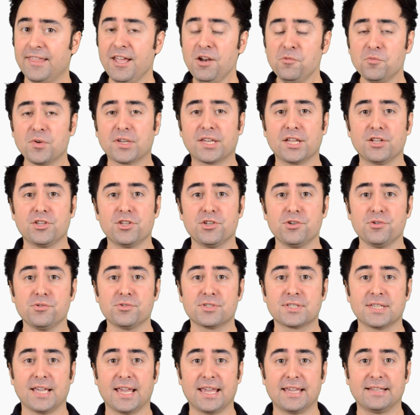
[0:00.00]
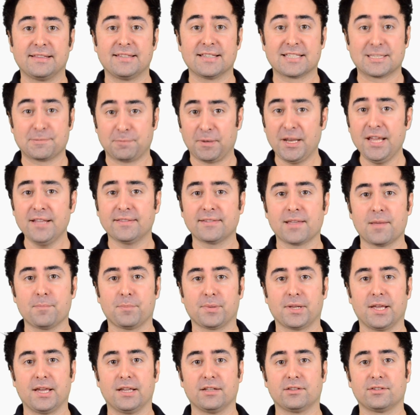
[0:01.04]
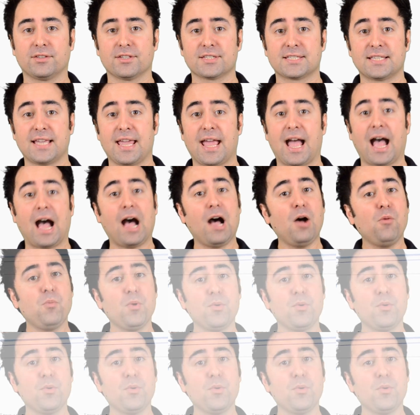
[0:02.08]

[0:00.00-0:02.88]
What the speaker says: then we can use a display template to say how